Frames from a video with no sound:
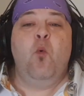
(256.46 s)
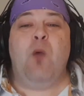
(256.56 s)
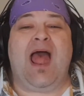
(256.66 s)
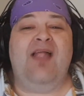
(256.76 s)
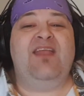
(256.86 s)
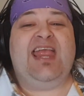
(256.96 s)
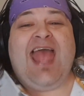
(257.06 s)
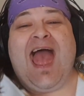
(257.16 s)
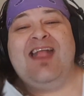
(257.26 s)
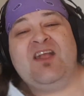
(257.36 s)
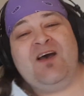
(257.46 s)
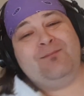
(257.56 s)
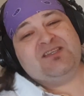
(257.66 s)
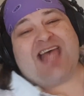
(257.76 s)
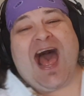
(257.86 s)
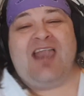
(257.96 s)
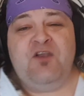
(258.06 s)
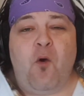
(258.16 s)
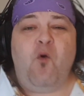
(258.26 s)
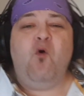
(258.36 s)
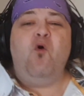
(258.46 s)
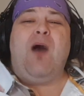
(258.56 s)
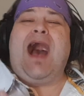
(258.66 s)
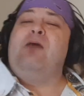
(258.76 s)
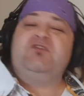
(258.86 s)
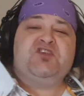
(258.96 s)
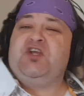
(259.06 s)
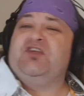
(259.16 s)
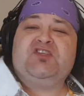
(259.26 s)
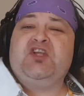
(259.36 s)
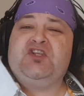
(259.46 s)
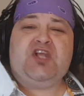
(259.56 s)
when the end comes I know I was just a